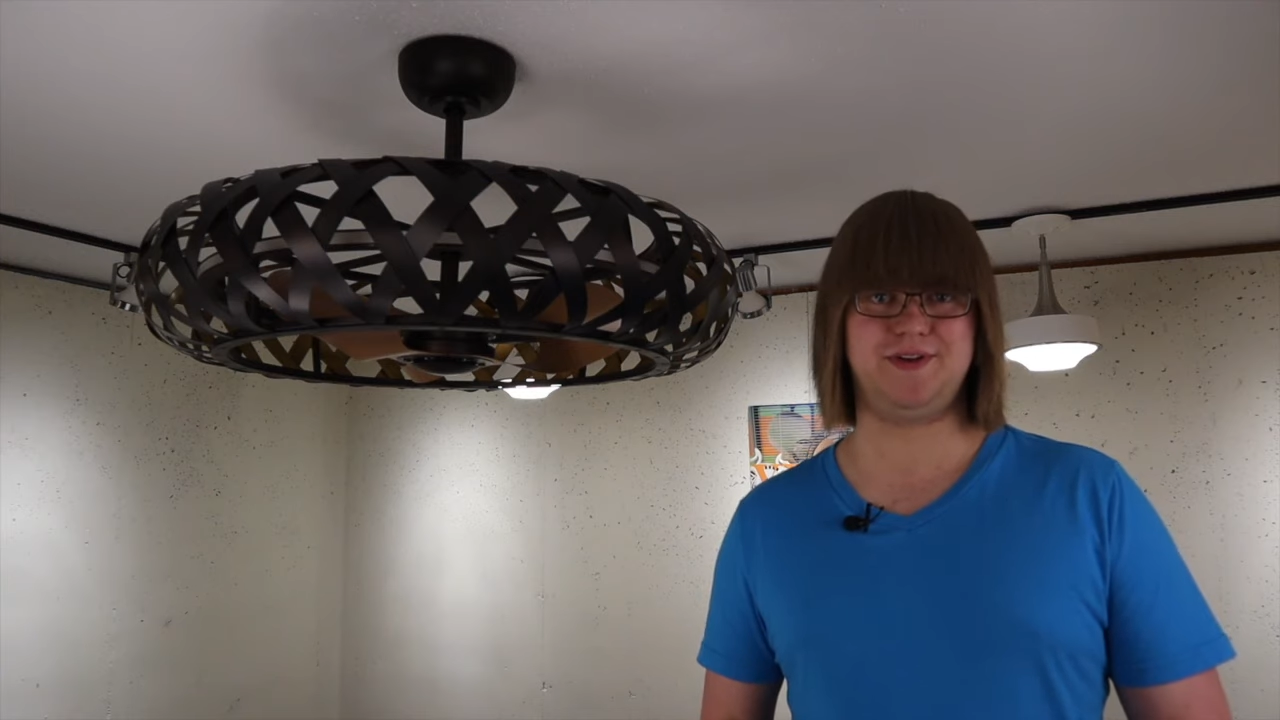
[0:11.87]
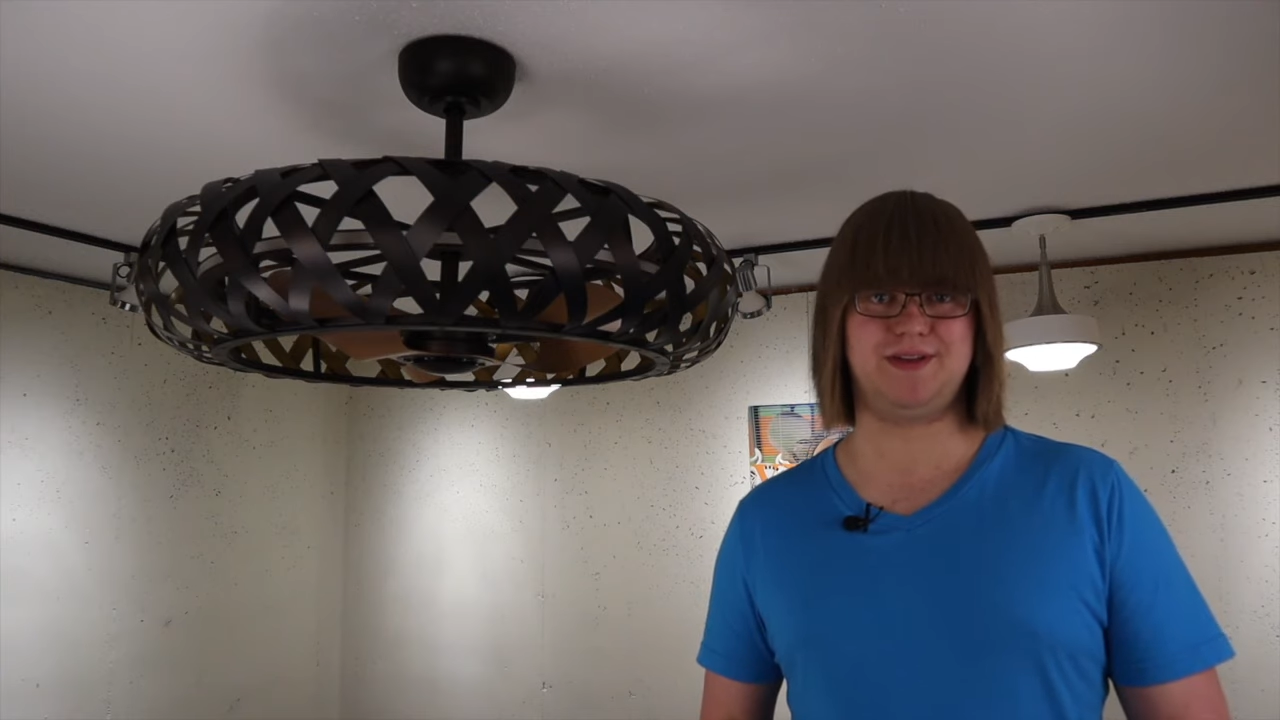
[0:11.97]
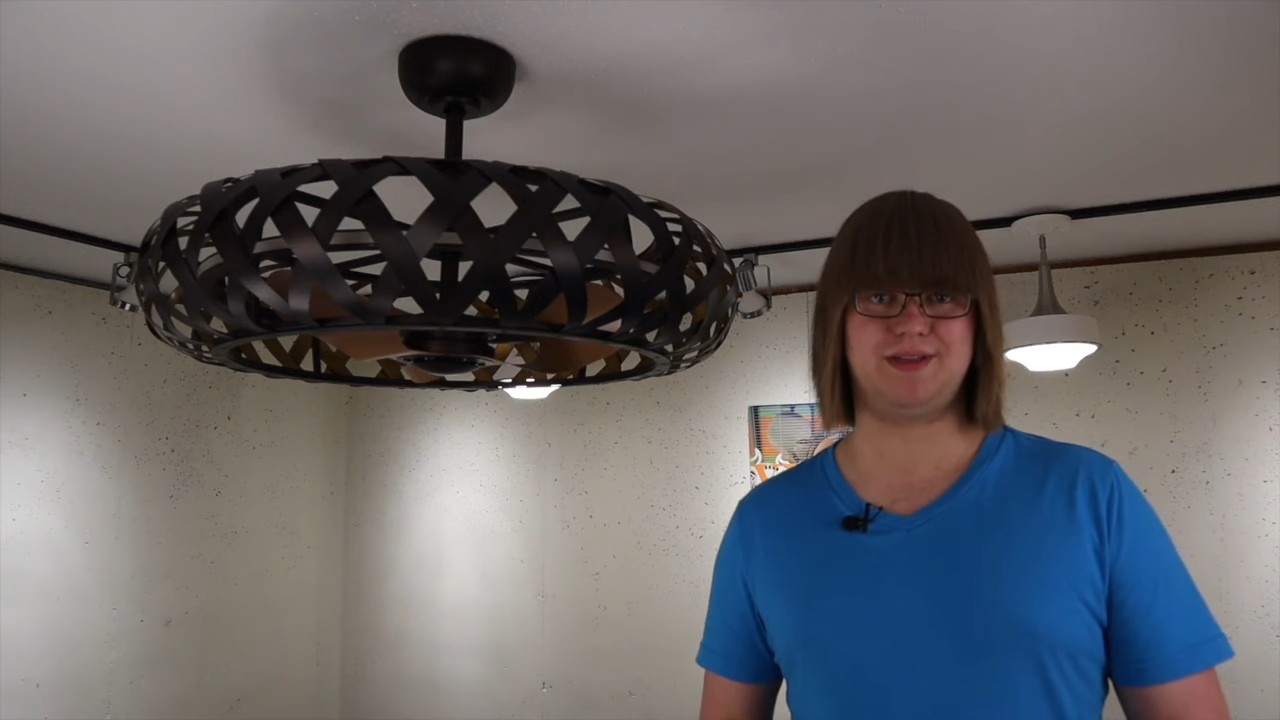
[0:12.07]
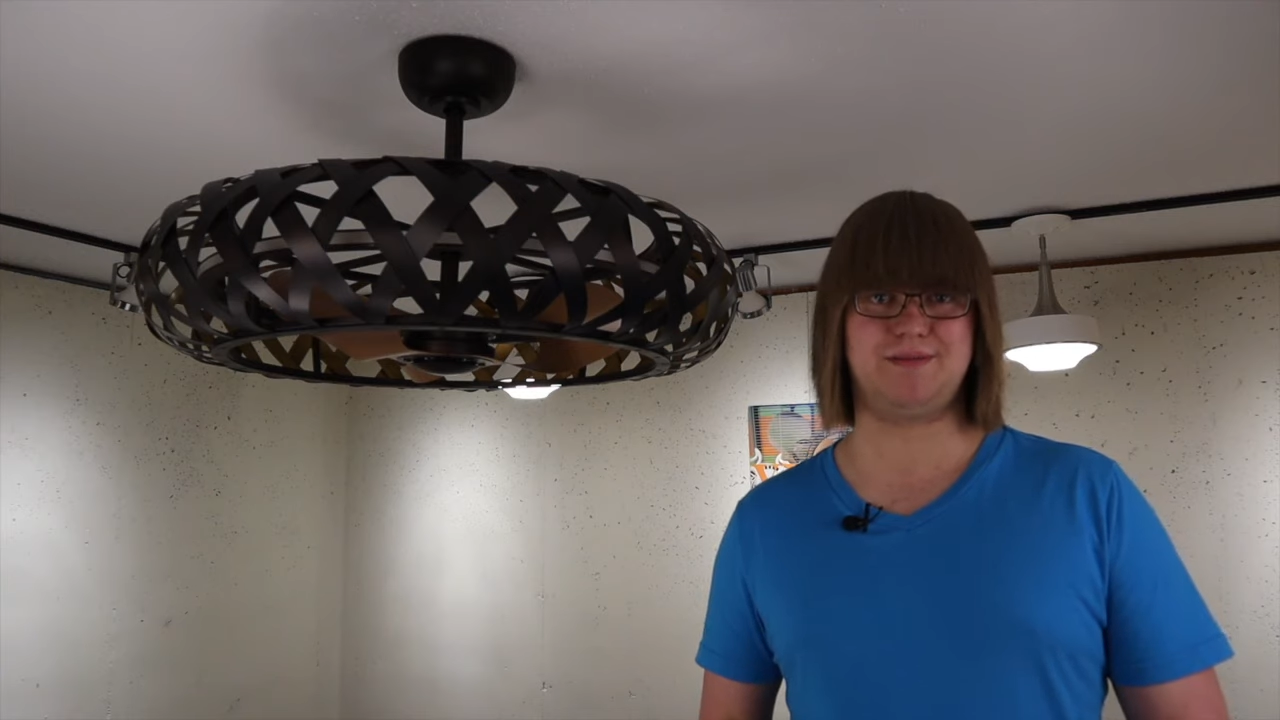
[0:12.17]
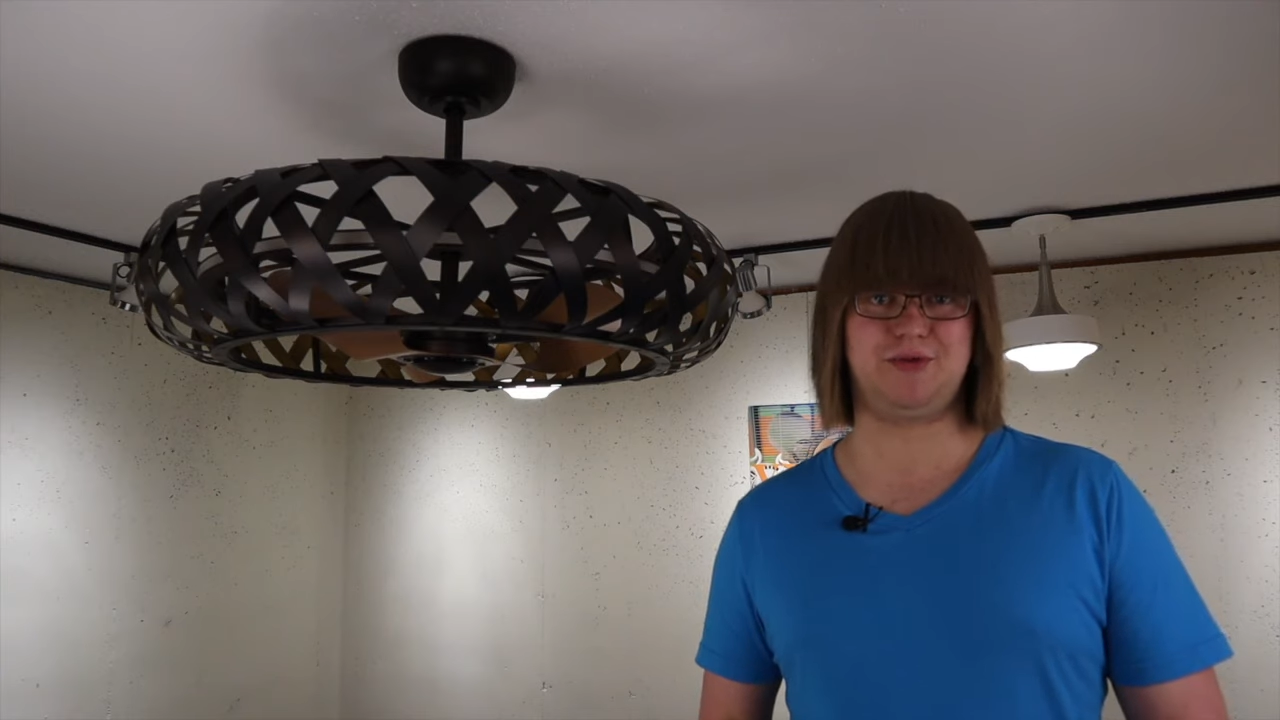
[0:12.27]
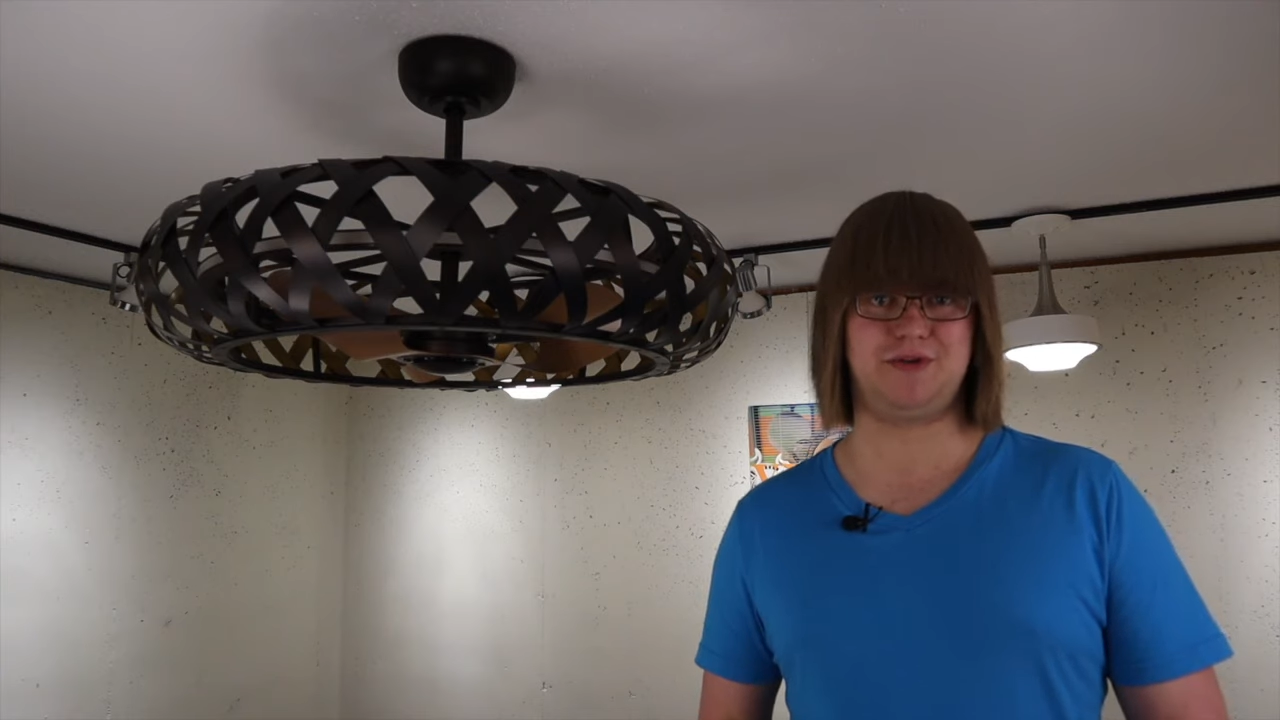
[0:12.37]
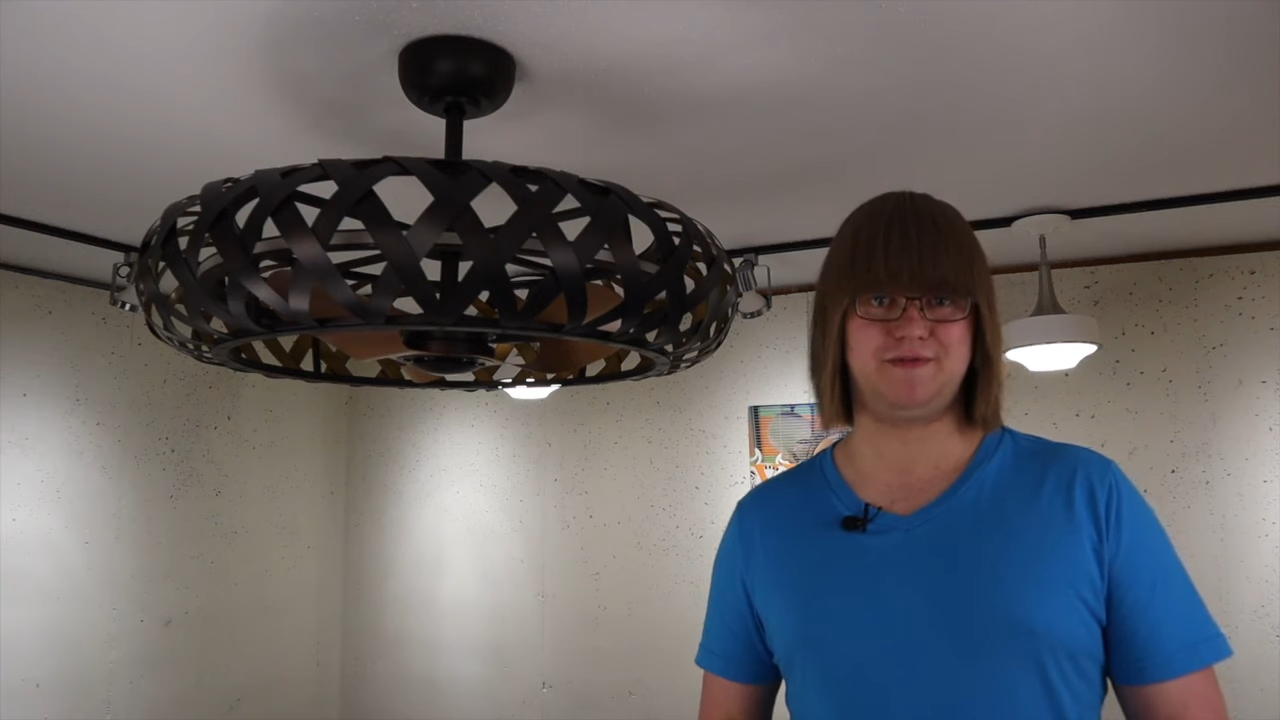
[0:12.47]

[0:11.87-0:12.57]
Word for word: Fans and More